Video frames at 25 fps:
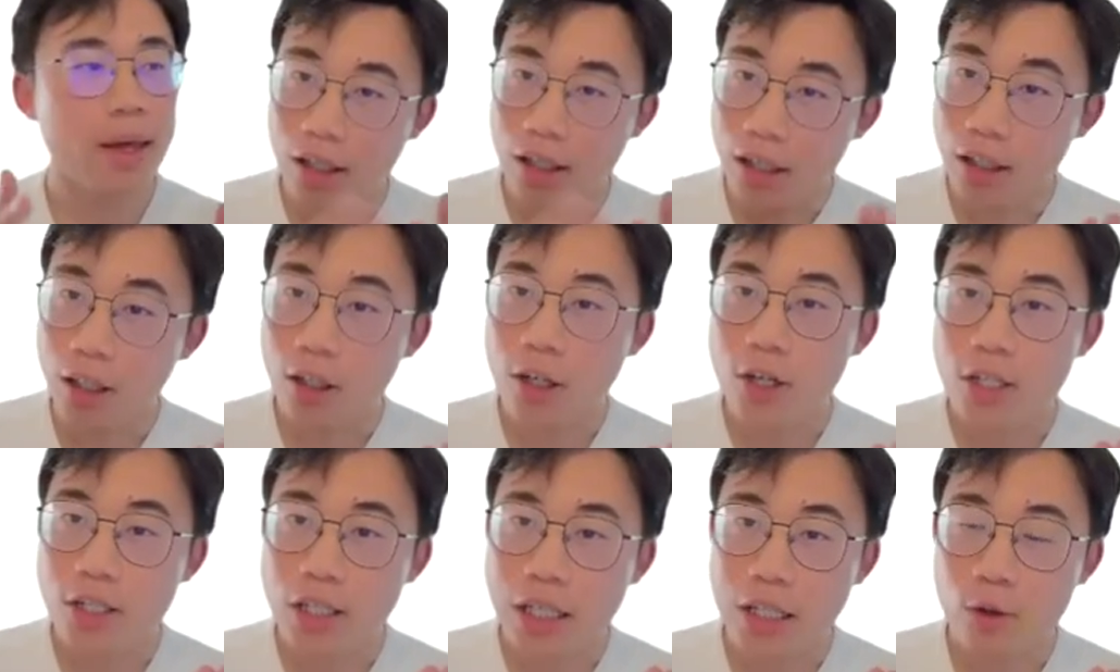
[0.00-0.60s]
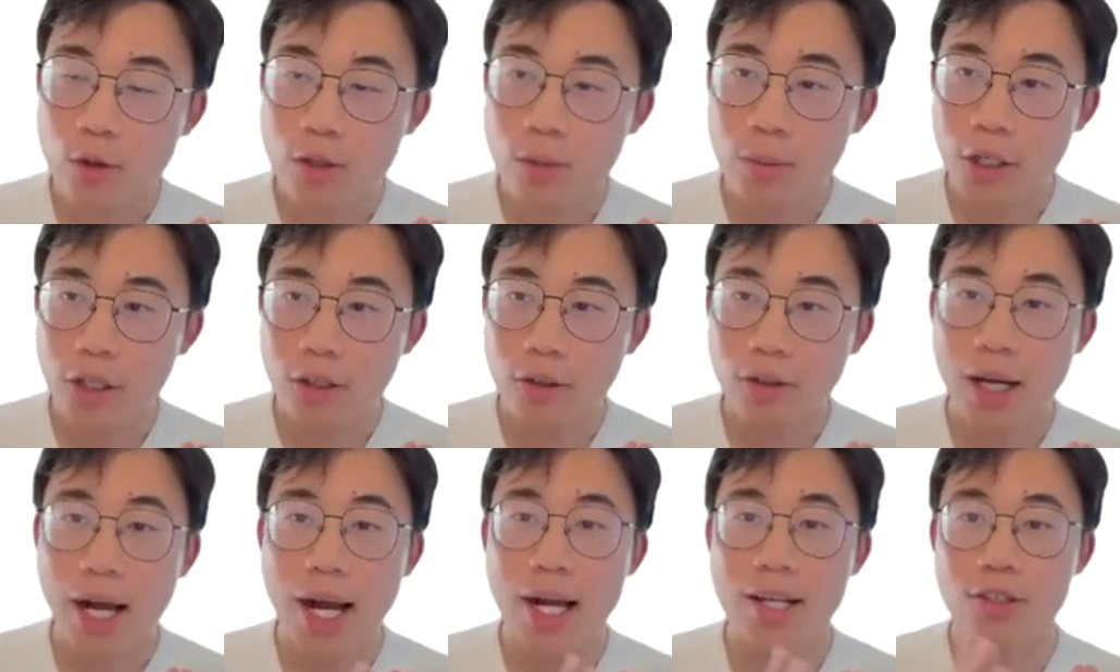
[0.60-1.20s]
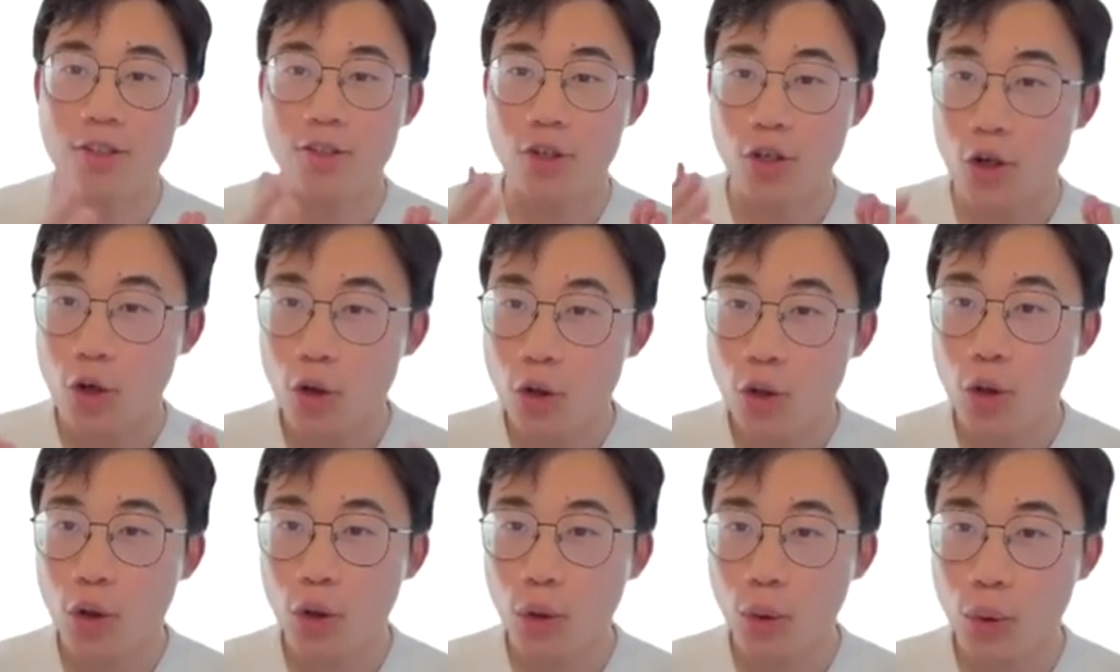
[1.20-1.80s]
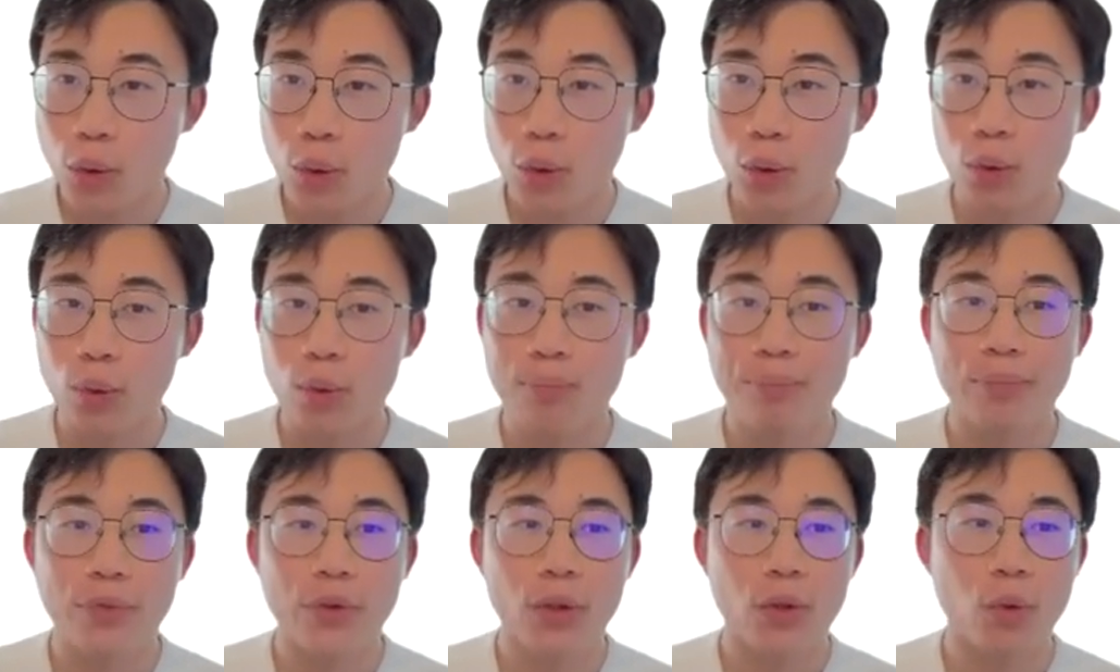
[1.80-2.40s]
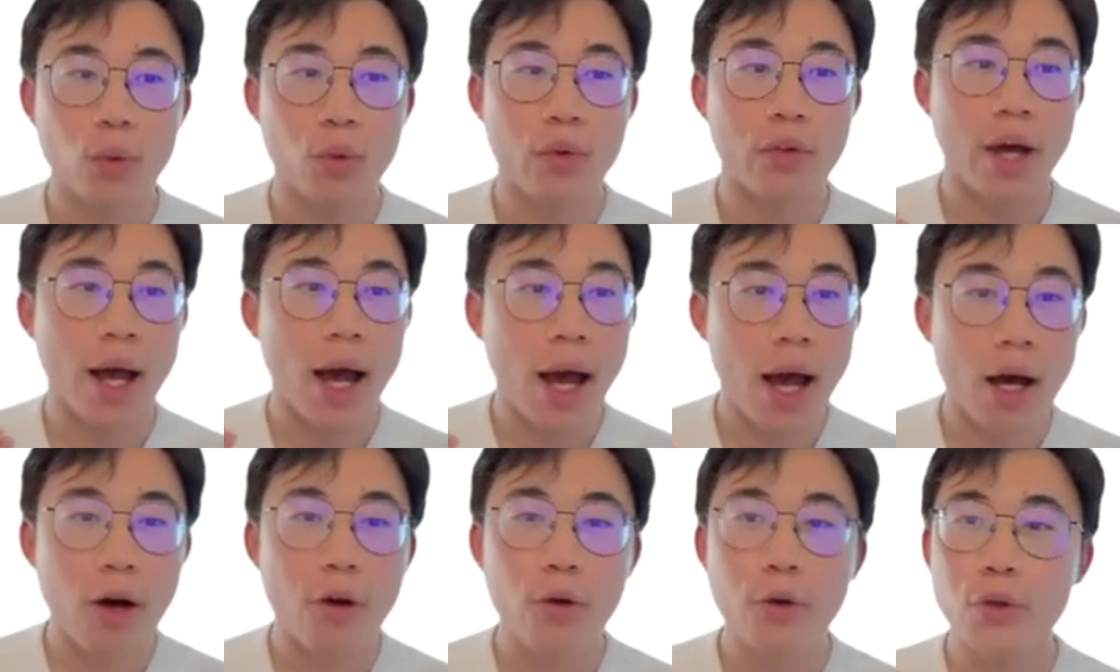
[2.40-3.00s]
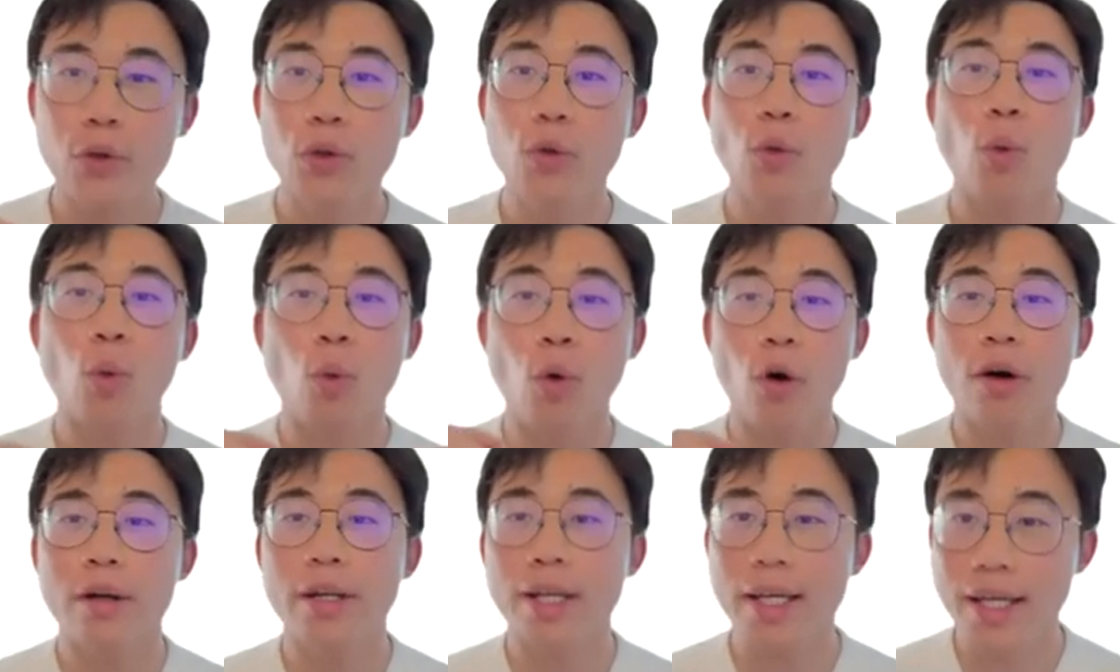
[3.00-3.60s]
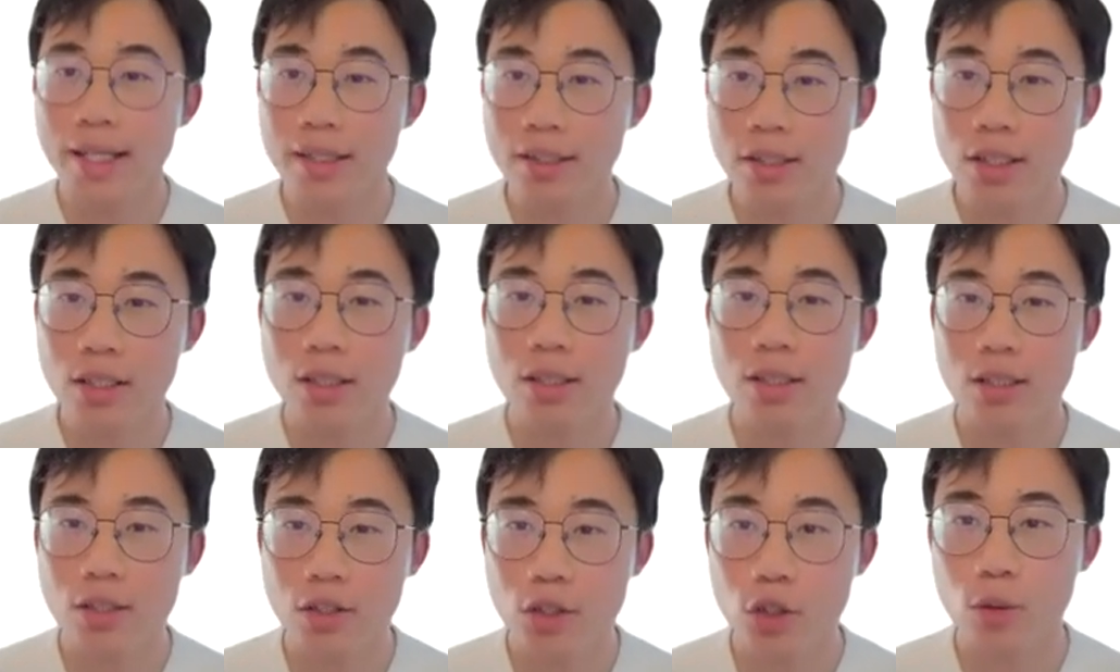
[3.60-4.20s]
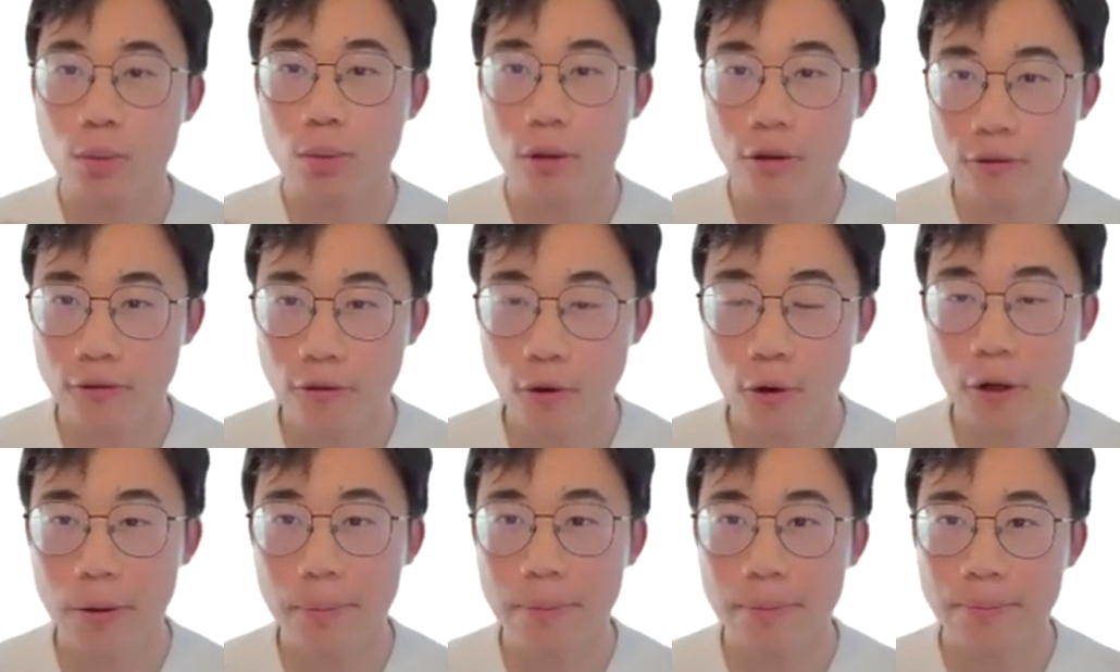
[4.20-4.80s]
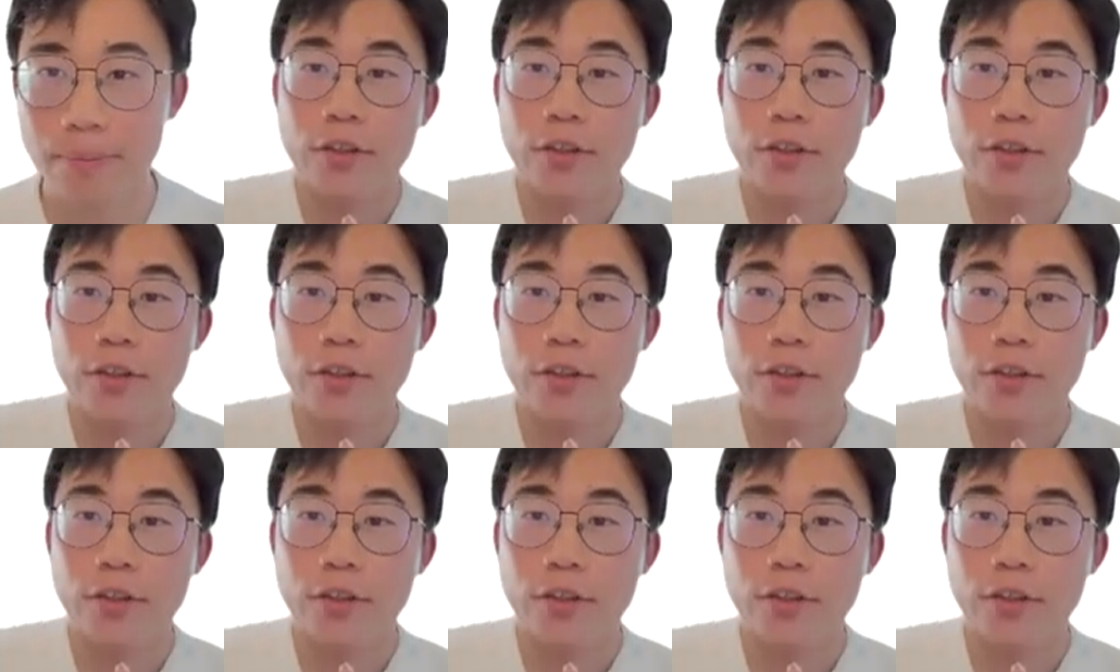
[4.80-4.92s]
a large language model has no clue with how you want it to perform.